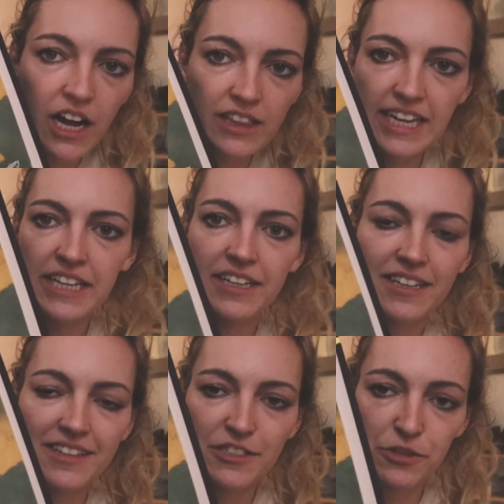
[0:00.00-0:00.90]
Like,
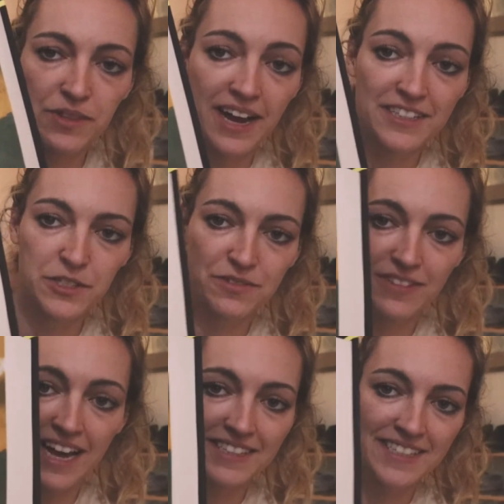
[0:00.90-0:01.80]
so that's
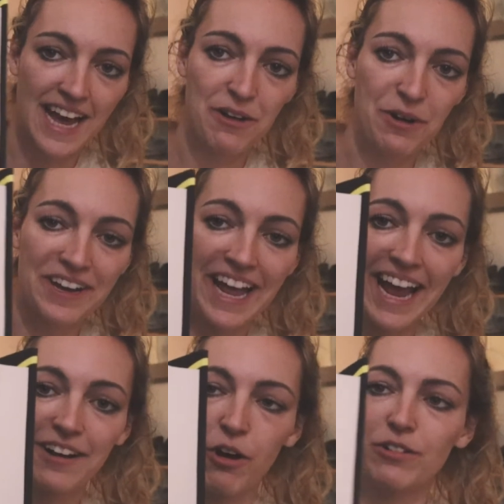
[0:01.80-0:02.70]
that one.
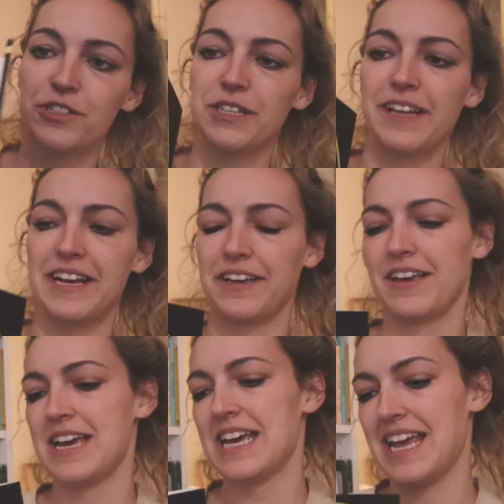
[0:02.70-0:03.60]
And also, like,
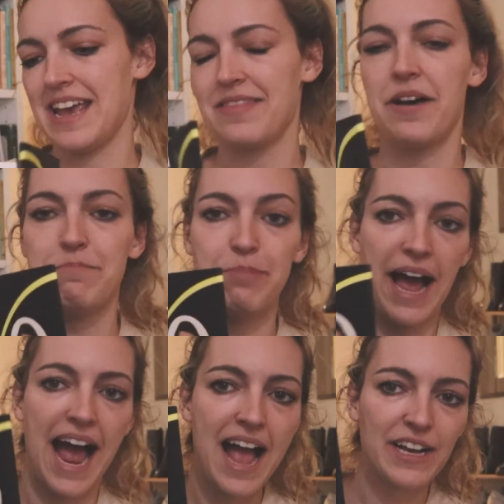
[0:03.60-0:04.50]
in the
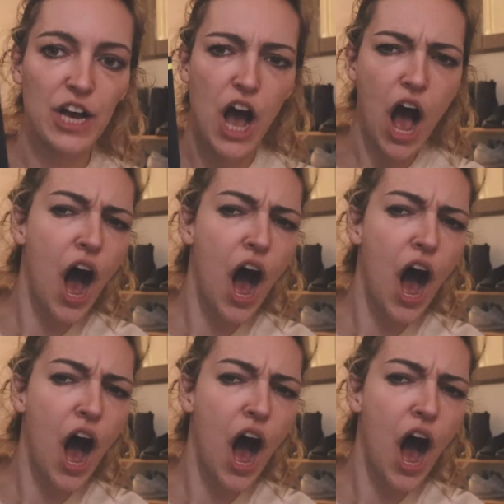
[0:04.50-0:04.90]
back,